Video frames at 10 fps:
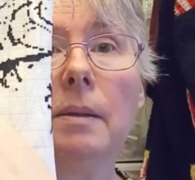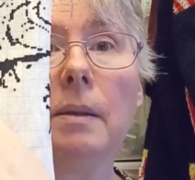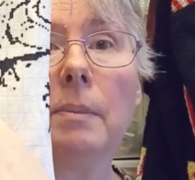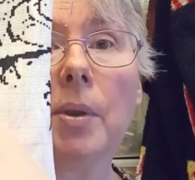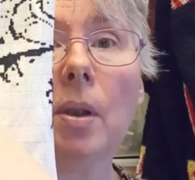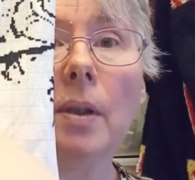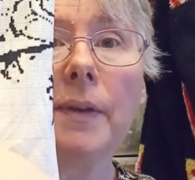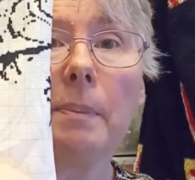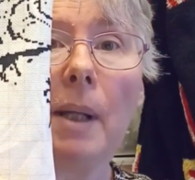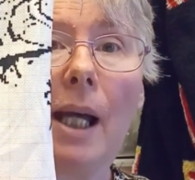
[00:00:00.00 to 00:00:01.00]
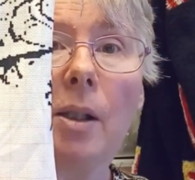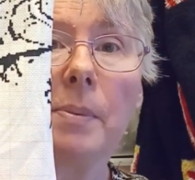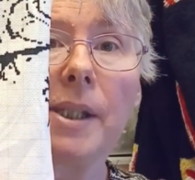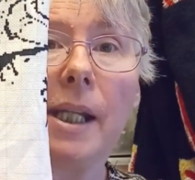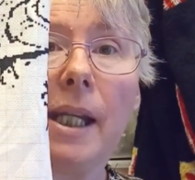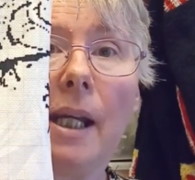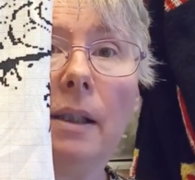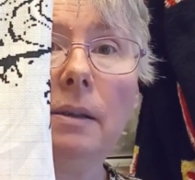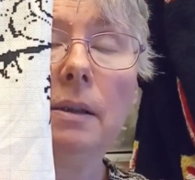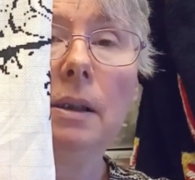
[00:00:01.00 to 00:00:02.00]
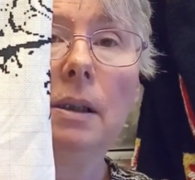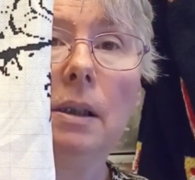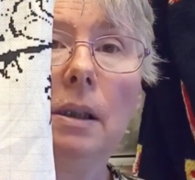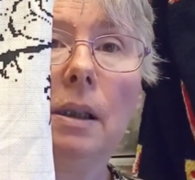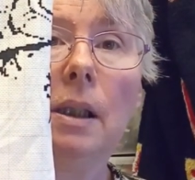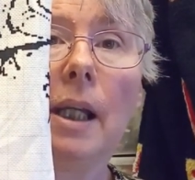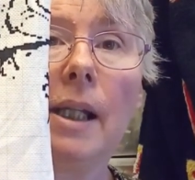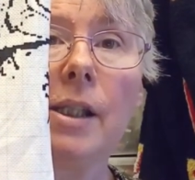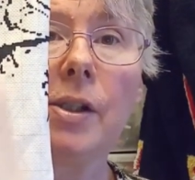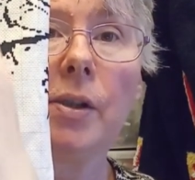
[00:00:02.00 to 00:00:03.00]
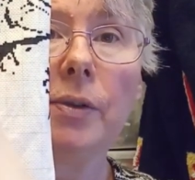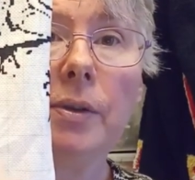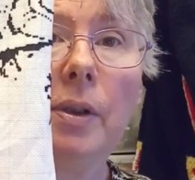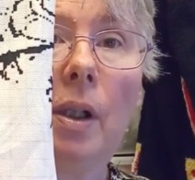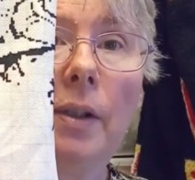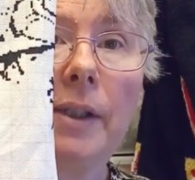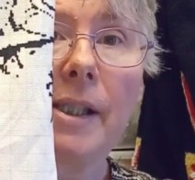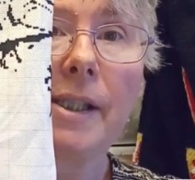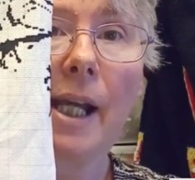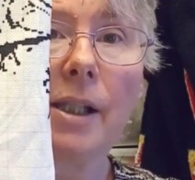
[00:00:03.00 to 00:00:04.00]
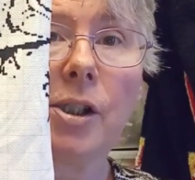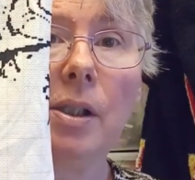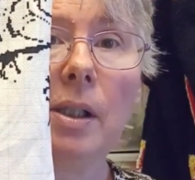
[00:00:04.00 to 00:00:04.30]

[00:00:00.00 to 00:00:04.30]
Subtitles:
But all of the black up to here is done on this section,